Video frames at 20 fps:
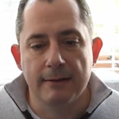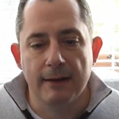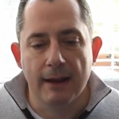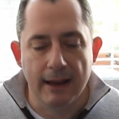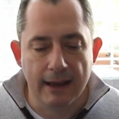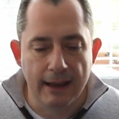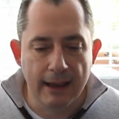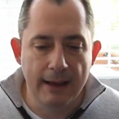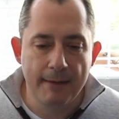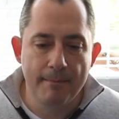
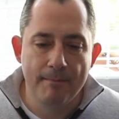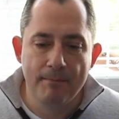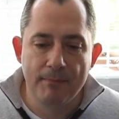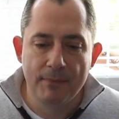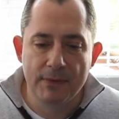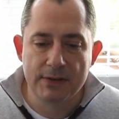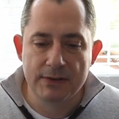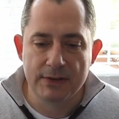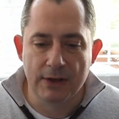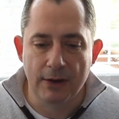Okay?
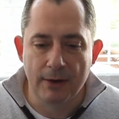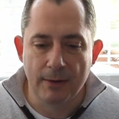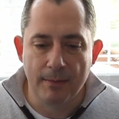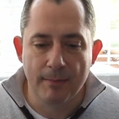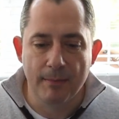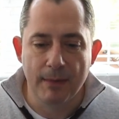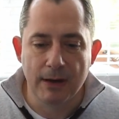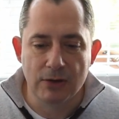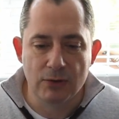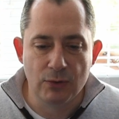So,
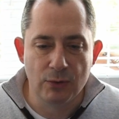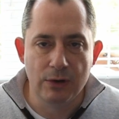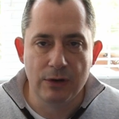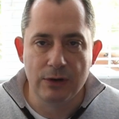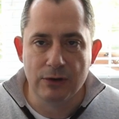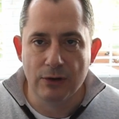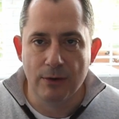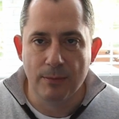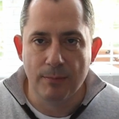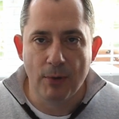make sure you
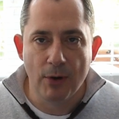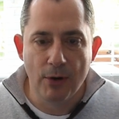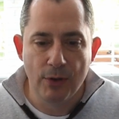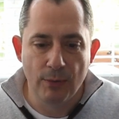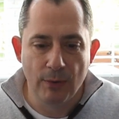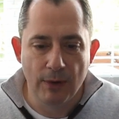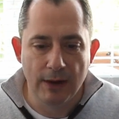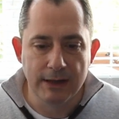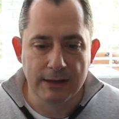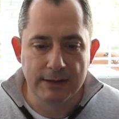do it
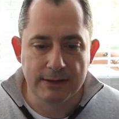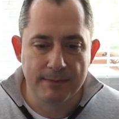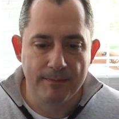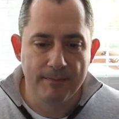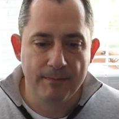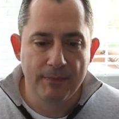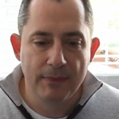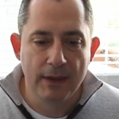both ways.